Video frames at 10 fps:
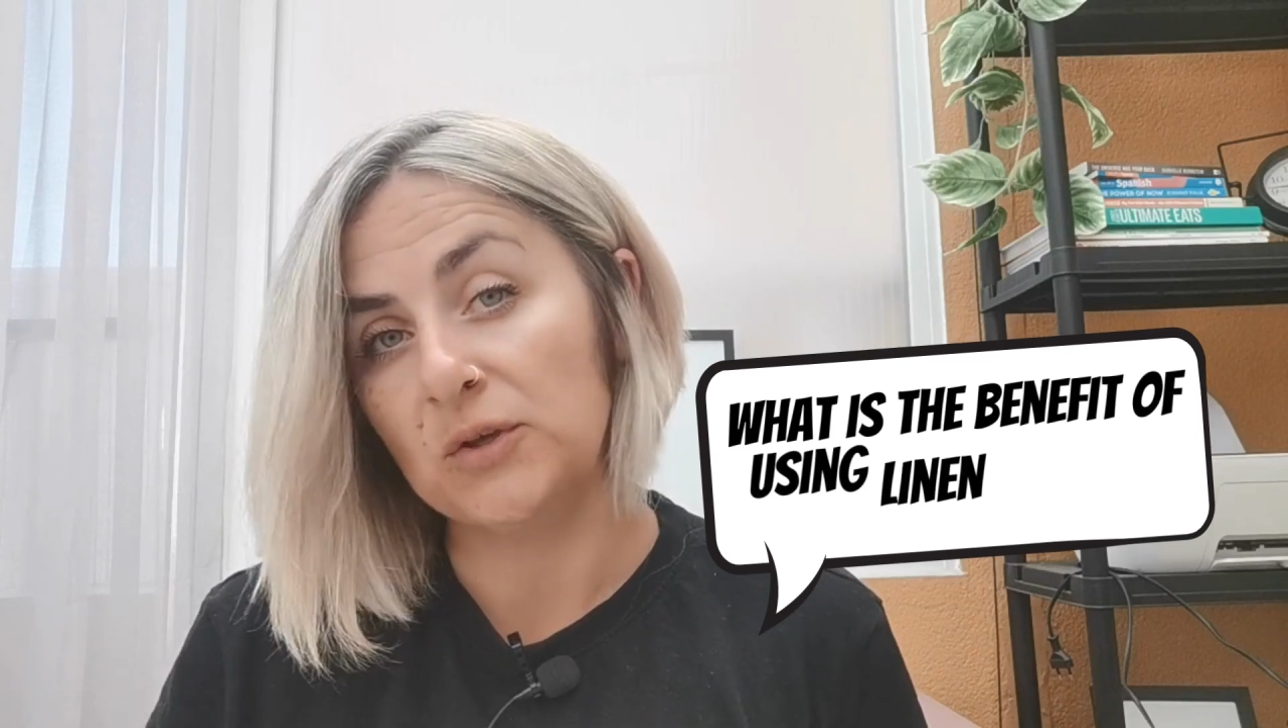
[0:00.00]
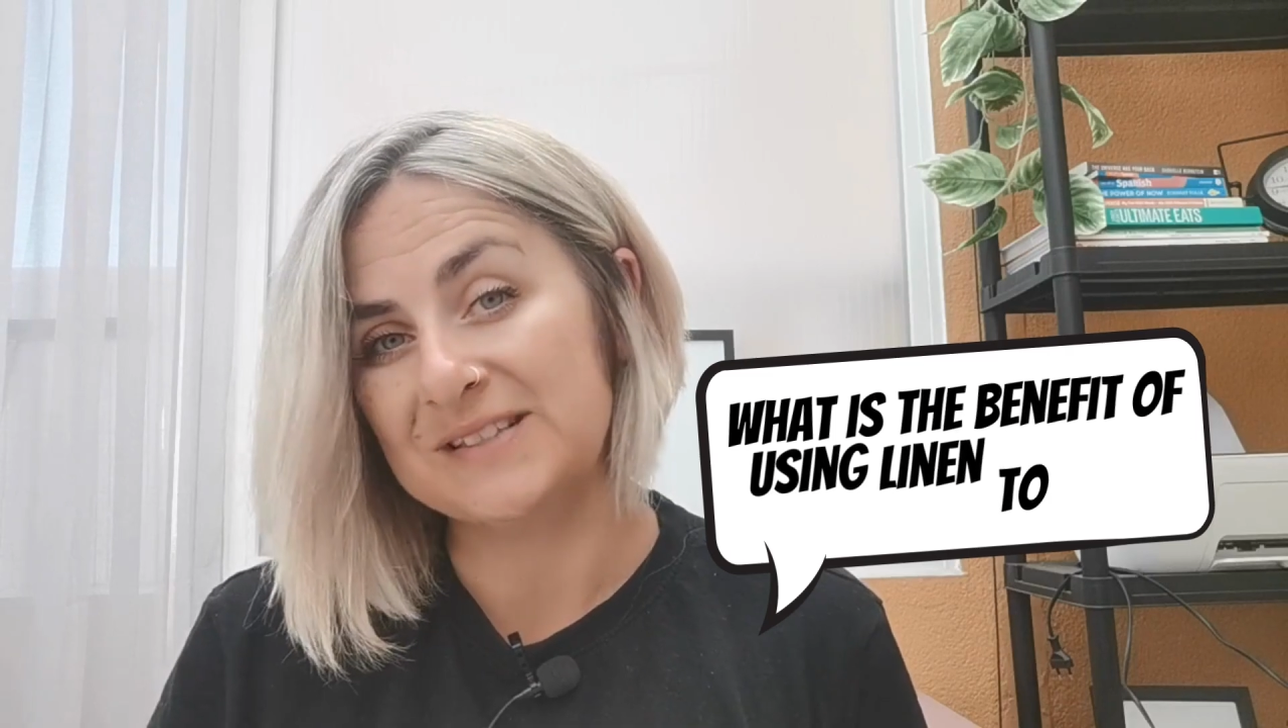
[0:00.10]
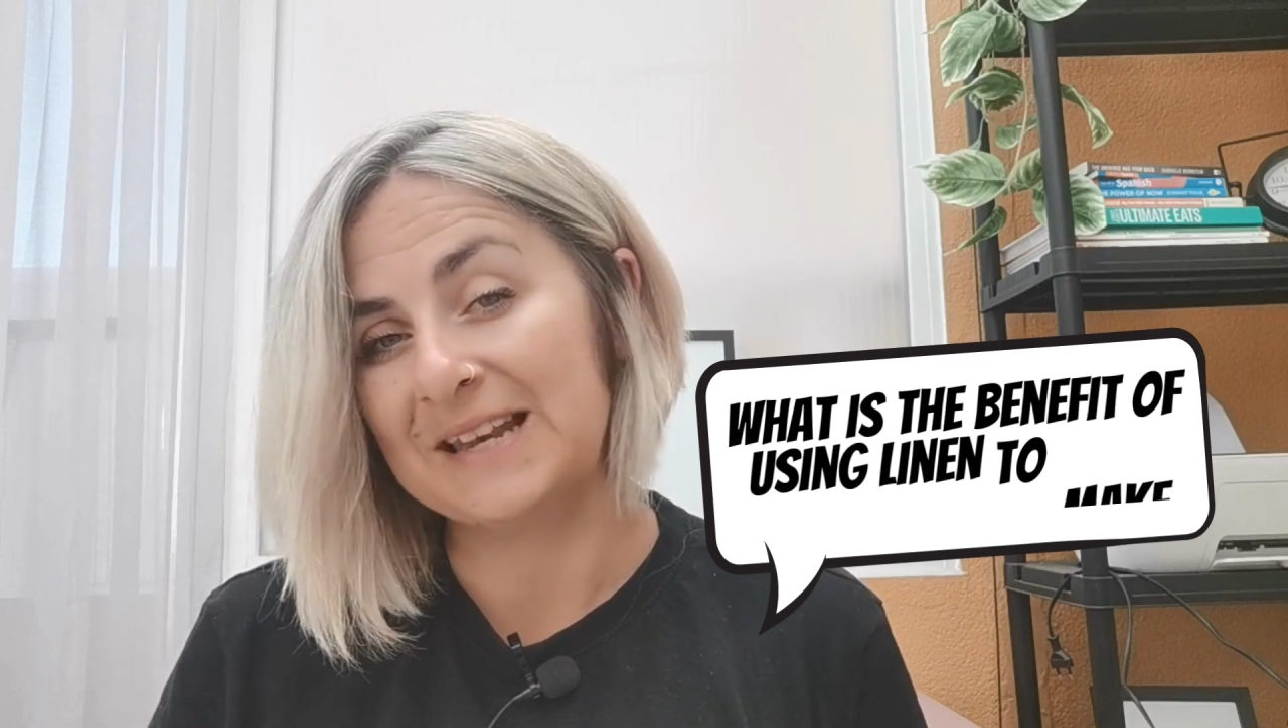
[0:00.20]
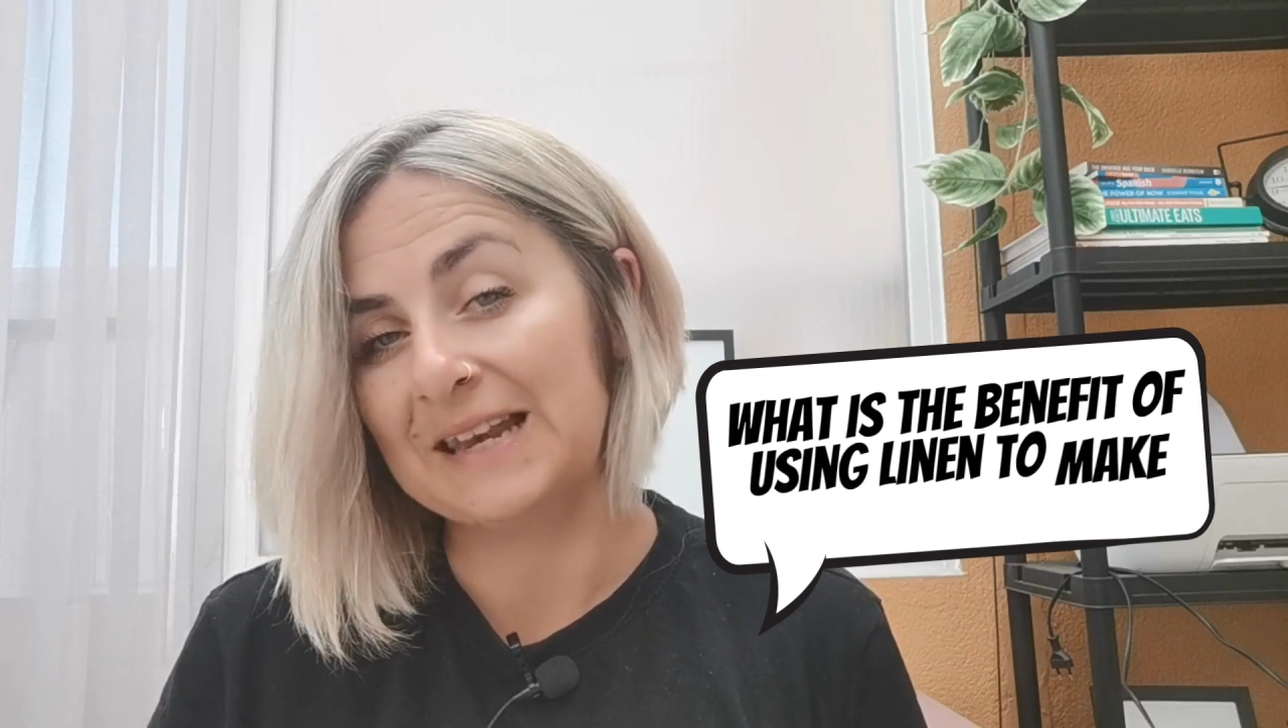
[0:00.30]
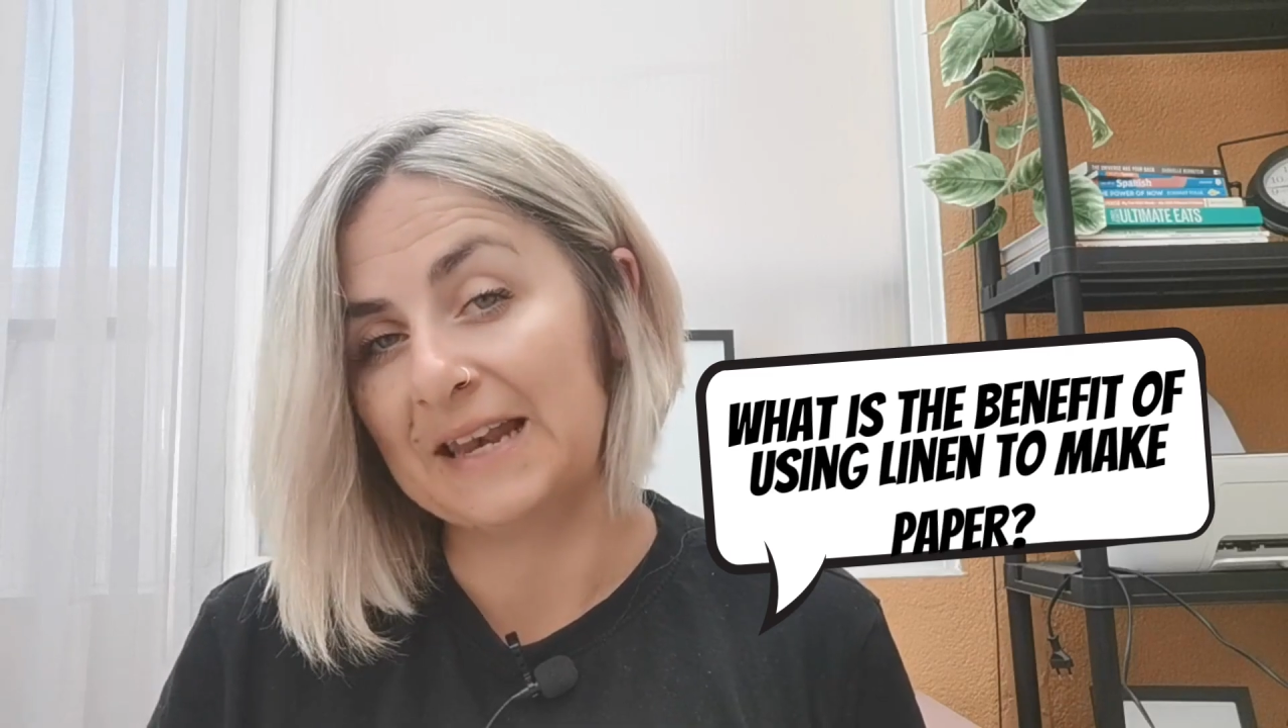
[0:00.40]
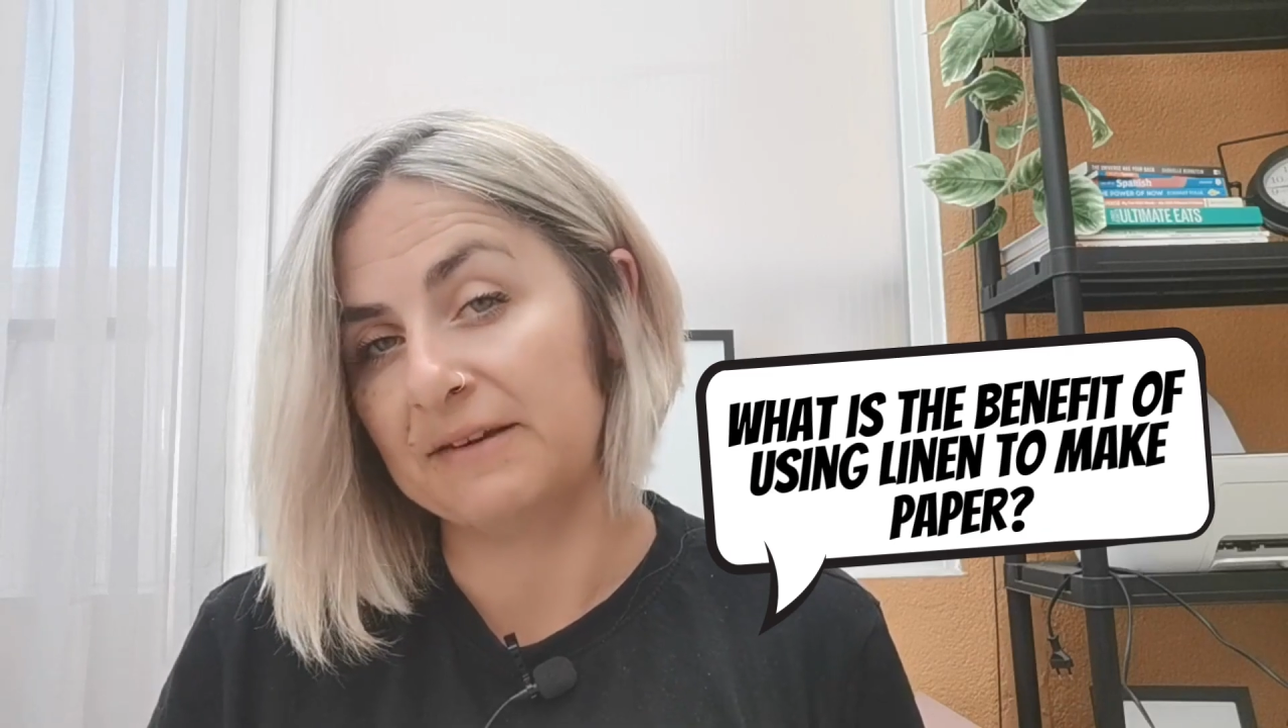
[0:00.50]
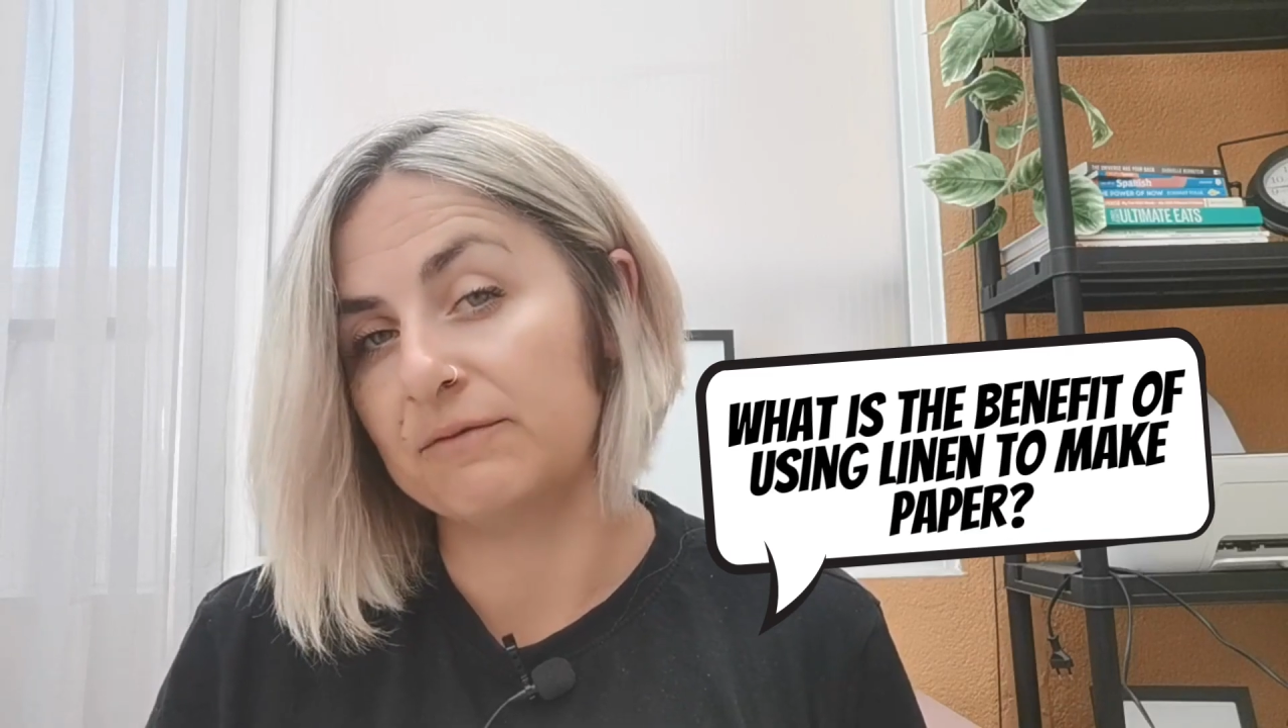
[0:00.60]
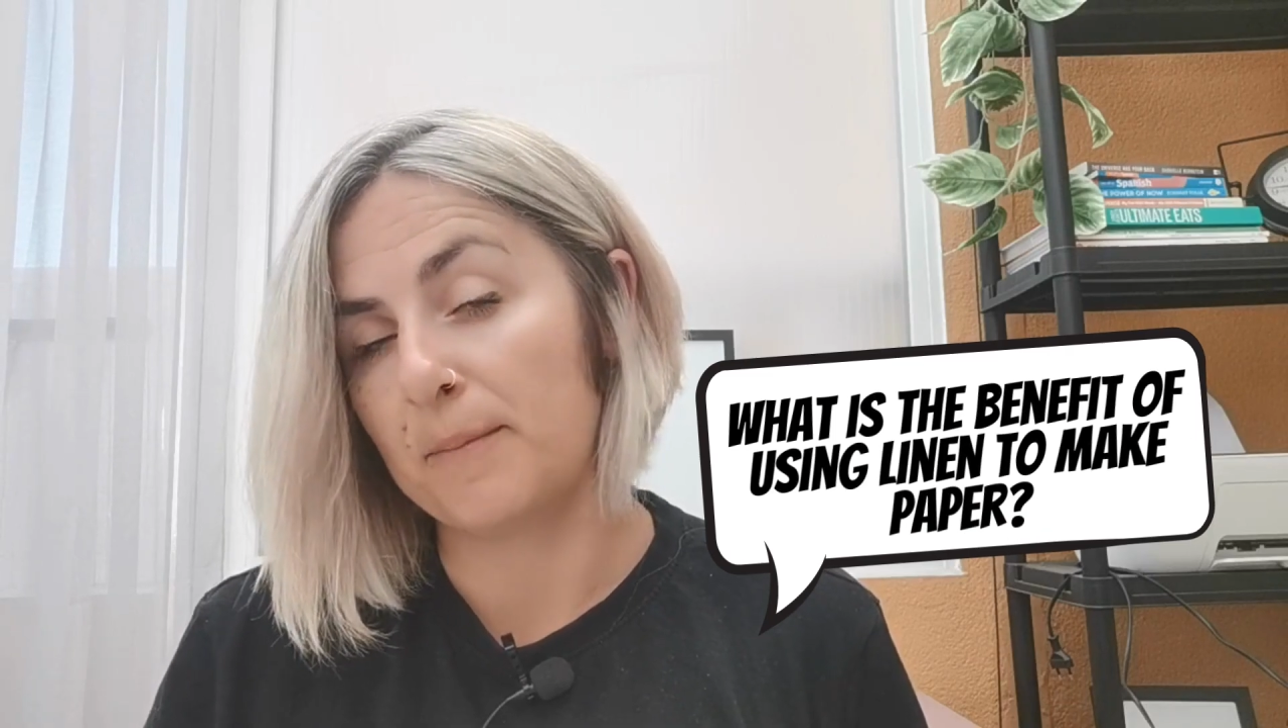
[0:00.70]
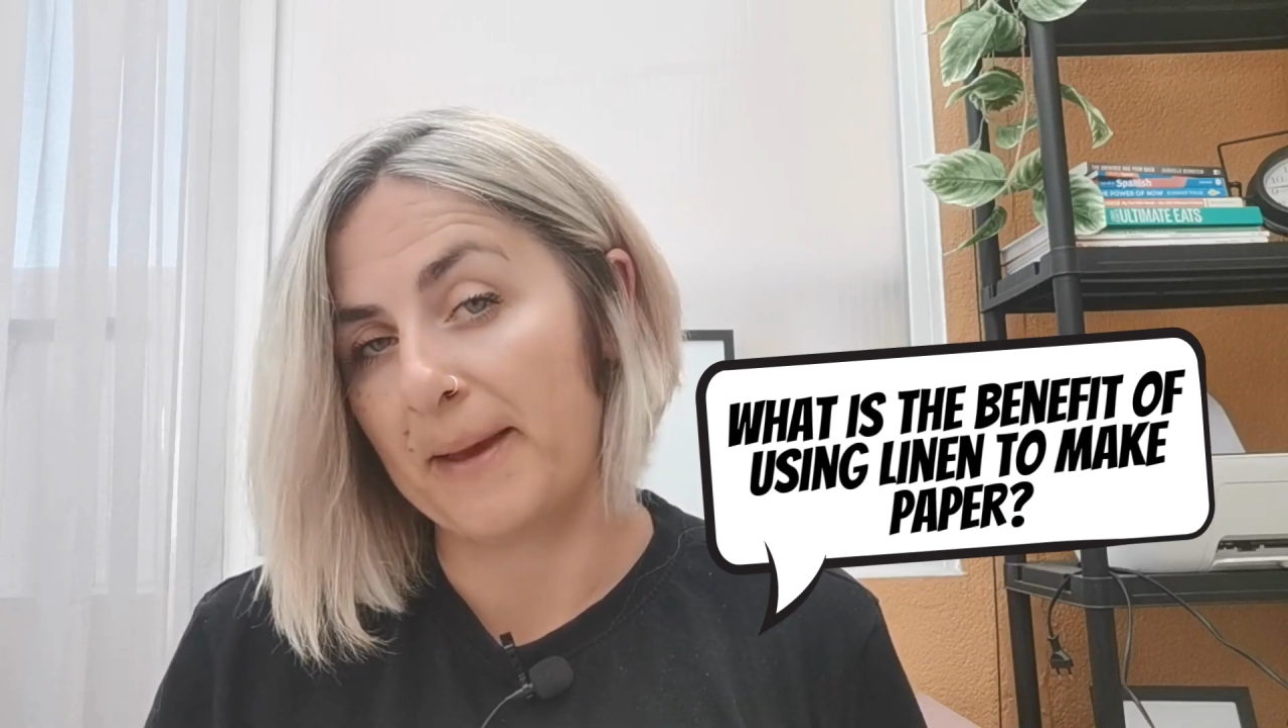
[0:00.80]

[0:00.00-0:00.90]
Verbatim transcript: using linen